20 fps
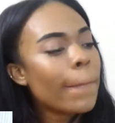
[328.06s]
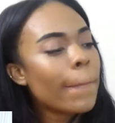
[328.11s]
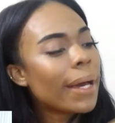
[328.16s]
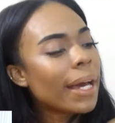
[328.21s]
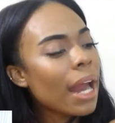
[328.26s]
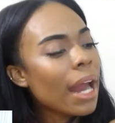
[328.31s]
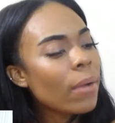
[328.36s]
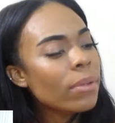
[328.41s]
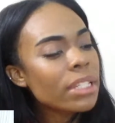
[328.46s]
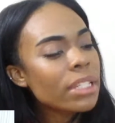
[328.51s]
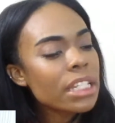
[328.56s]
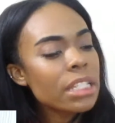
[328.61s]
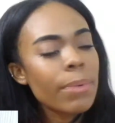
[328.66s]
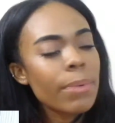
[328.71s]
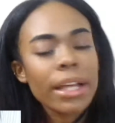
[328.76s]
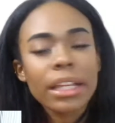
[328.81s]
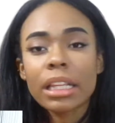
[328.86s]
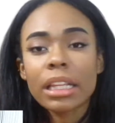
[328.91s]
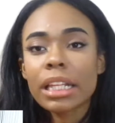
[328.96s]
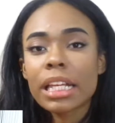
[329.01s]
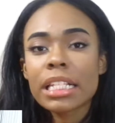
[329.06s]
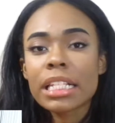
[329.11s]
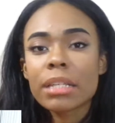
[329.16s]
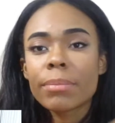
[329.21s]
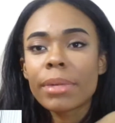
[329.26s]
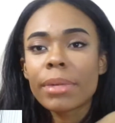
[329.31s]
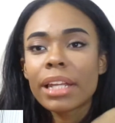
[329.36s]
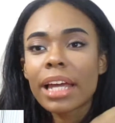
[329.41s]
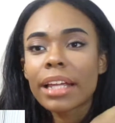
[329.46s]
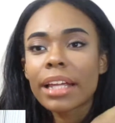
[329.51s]
but I was expecting these to
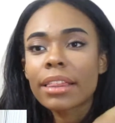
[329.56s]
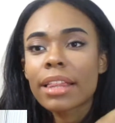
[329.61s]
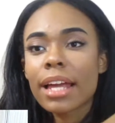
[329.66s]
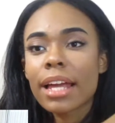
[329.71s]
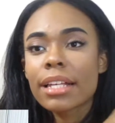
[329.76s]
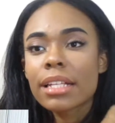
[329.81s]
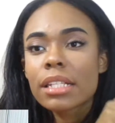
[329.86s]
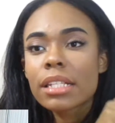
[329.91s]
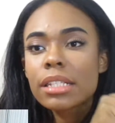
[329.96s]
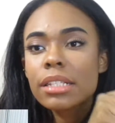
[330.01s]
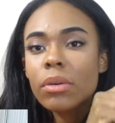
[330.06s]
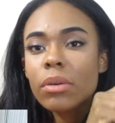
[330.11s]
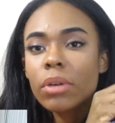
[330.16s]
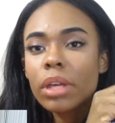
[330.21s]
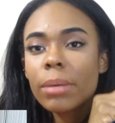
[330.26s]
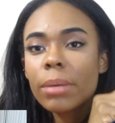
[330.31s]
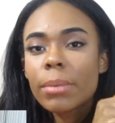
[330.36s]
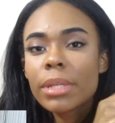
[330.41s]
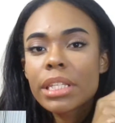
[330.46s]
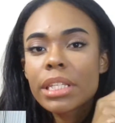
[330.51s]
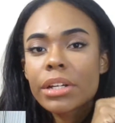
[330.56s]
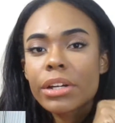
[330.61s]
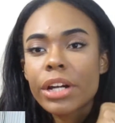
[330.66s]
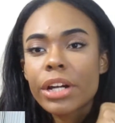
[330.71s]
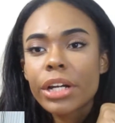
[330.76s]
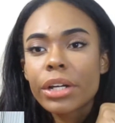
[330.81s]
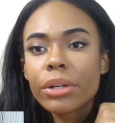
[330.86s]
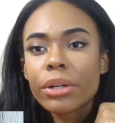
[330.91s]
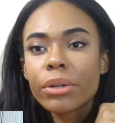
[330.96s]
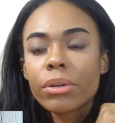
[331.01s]
be like this silky
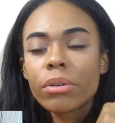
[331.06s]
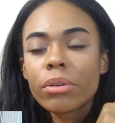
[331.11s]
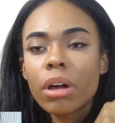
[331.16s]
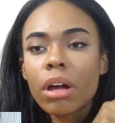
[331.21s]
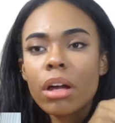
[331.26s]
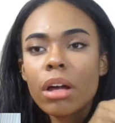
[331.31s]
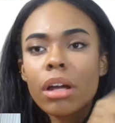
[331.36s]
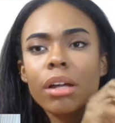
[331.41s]
material,